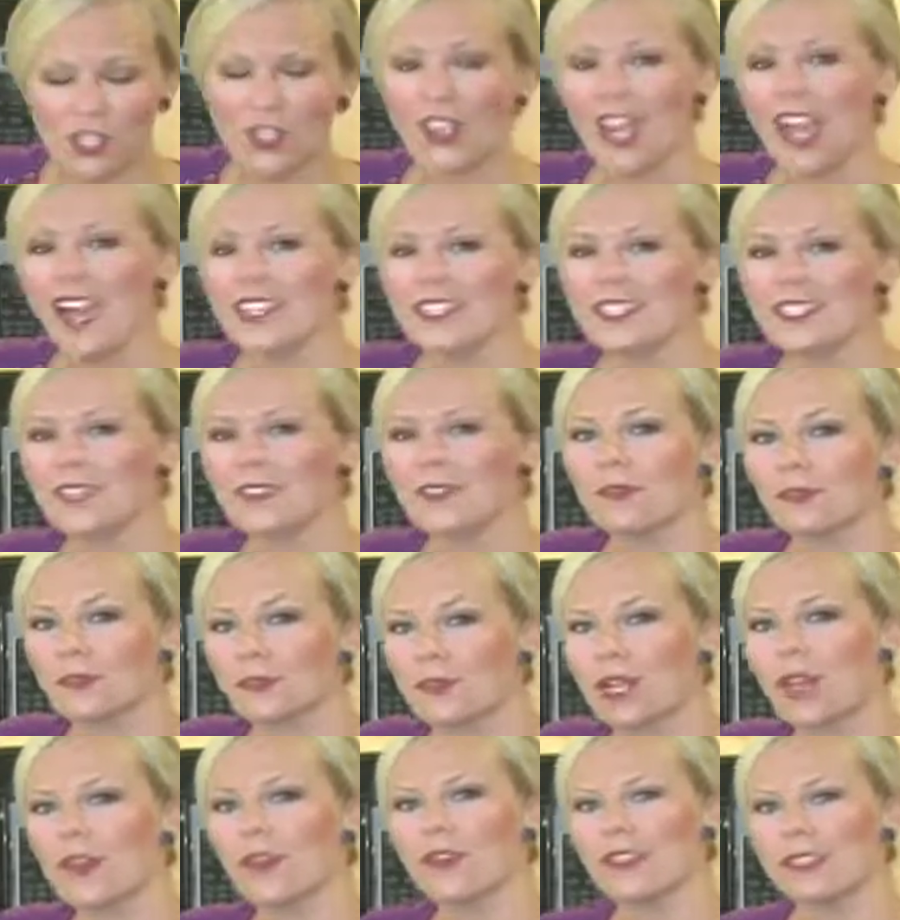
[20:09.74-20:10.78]
you guys
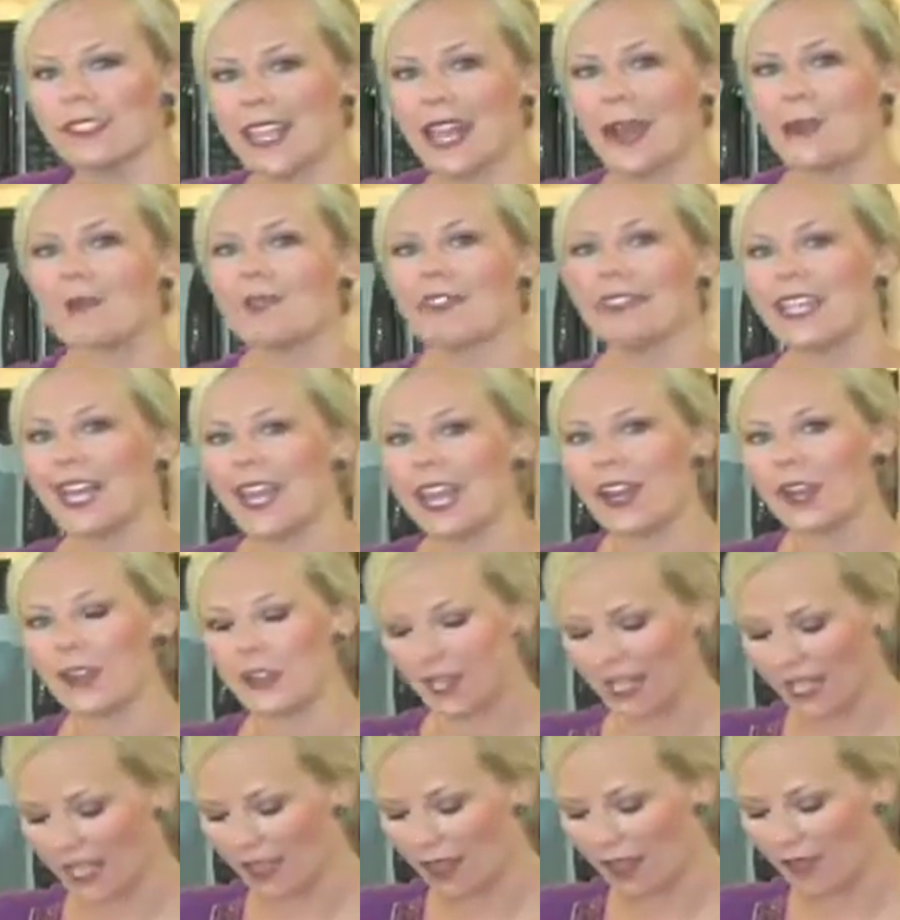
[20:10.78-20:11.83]
notice that I'm
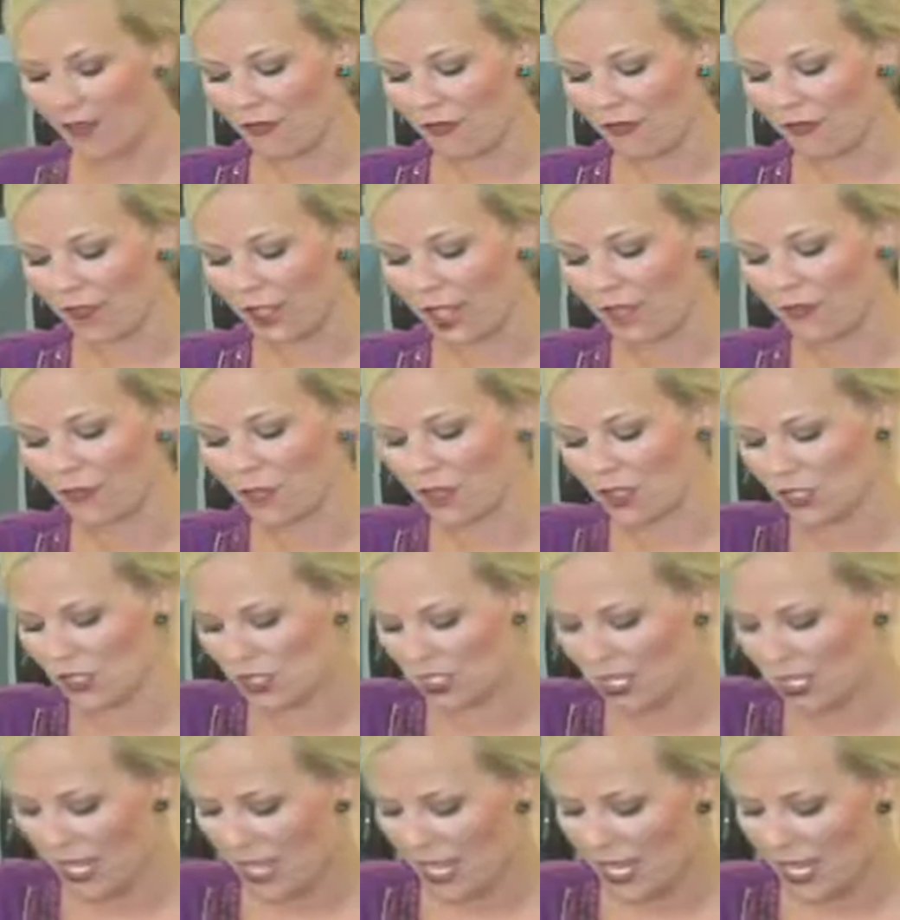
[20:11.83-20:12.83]
layering a lot of flavors.